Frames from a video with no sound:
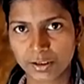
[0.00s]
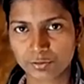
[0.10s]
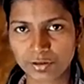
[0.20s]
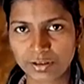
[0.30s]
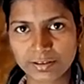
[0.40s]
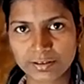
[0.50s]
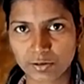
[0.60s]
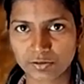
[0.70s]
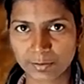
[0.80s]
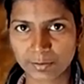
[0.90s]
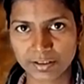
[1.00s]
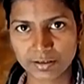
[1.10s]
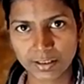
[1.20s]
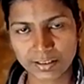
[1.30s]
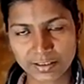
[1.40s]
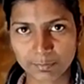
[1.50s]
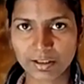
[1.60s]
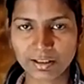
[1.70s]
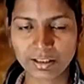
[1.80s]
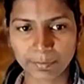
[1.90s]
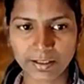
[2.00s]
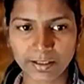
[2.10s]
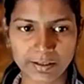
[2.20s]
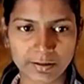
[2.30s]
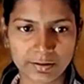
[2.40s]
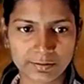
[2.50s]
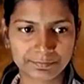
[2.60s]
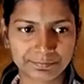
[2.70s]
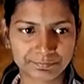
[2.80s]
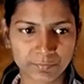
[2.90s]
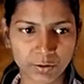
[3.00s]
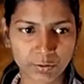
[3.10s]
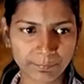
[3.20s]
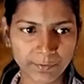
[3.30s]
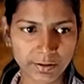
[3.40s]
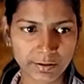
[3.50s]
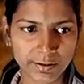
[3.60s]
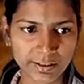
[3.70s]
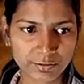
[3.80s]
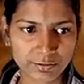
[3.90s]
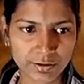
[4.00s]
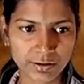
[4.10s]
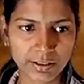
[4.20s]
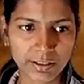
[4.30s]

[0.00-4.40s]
So this concept is similarly apply here. Okay. Next one is